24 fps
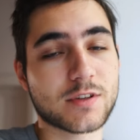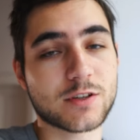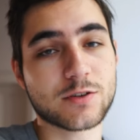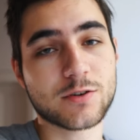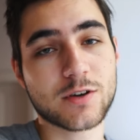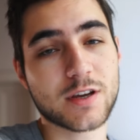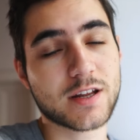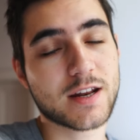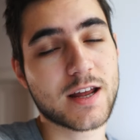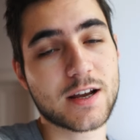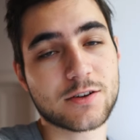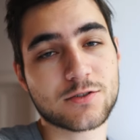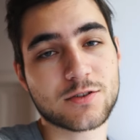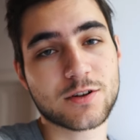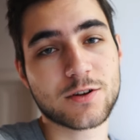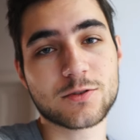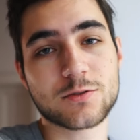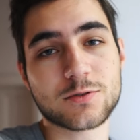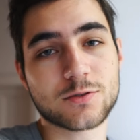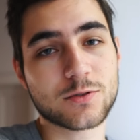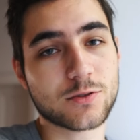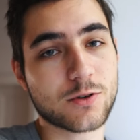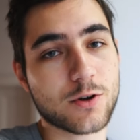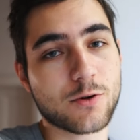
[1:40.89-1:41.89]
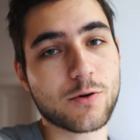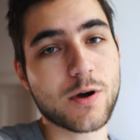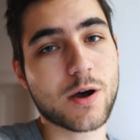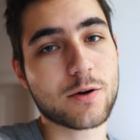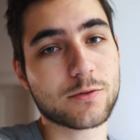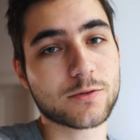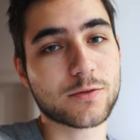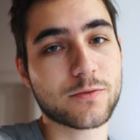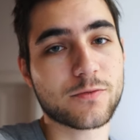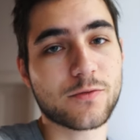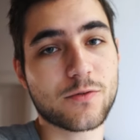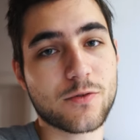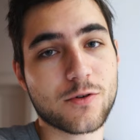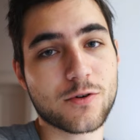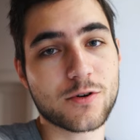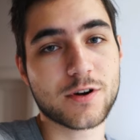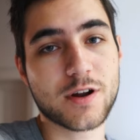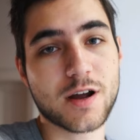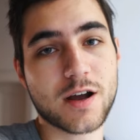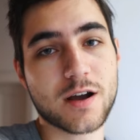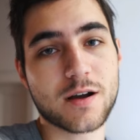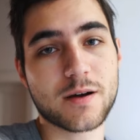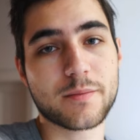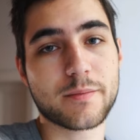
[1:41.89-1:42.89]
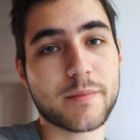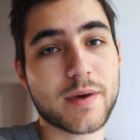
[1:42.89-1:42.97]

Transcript: you can actually also go out for uh,